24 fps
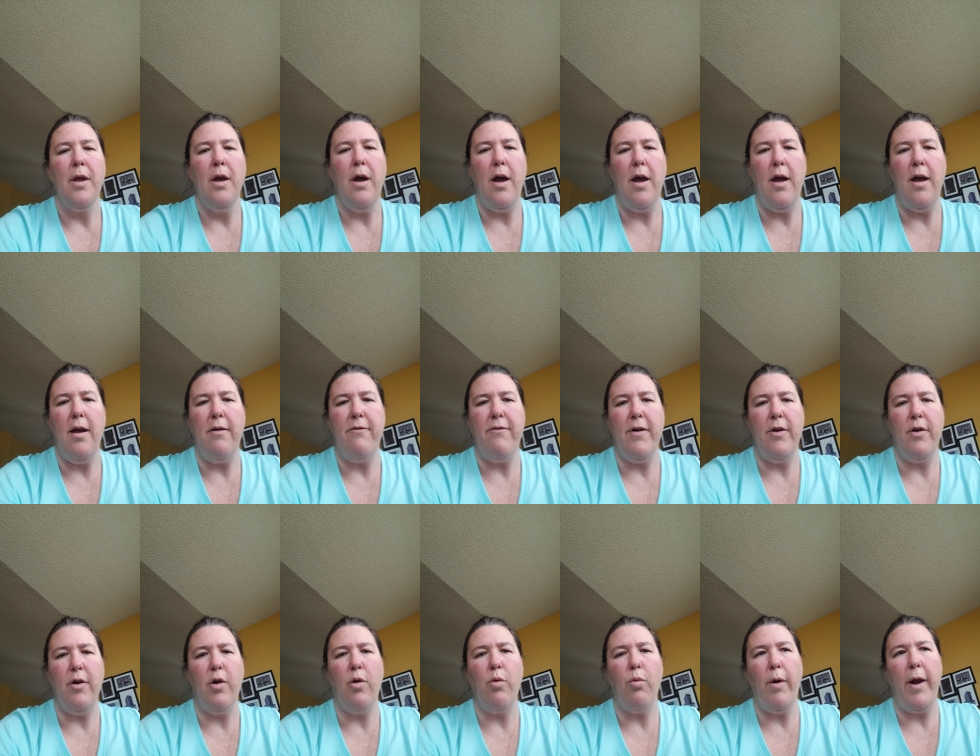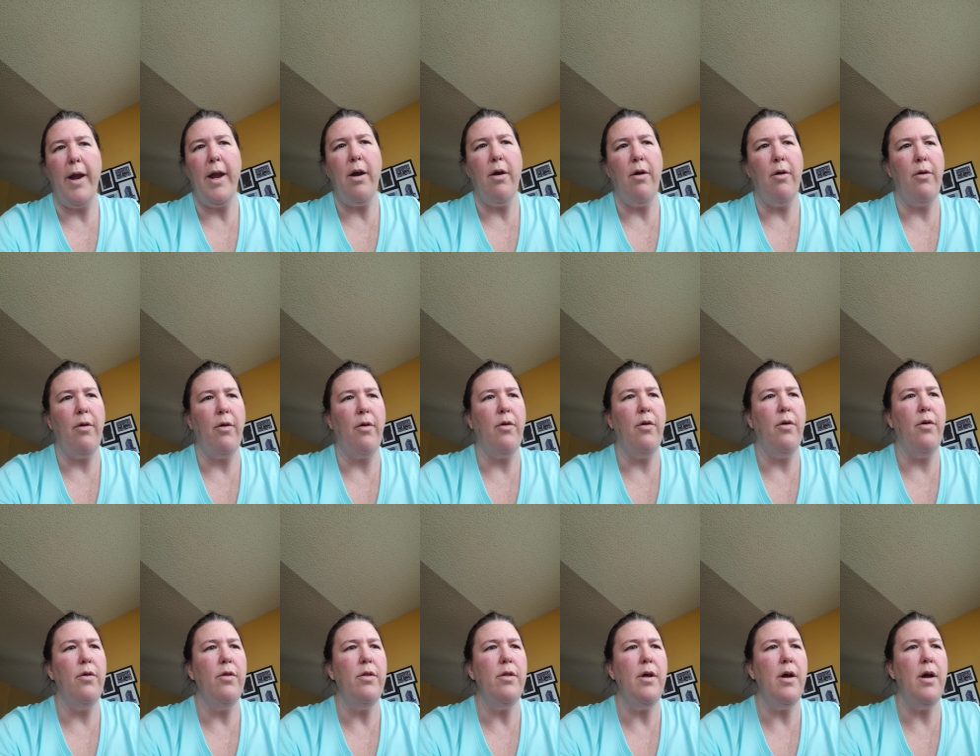I found a great
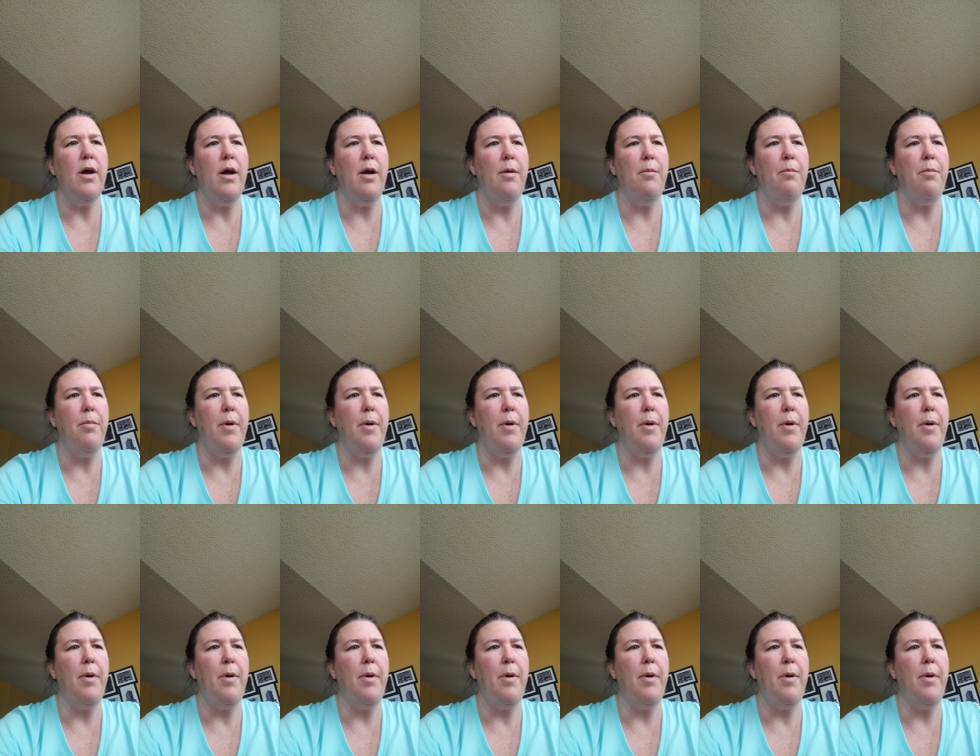article um,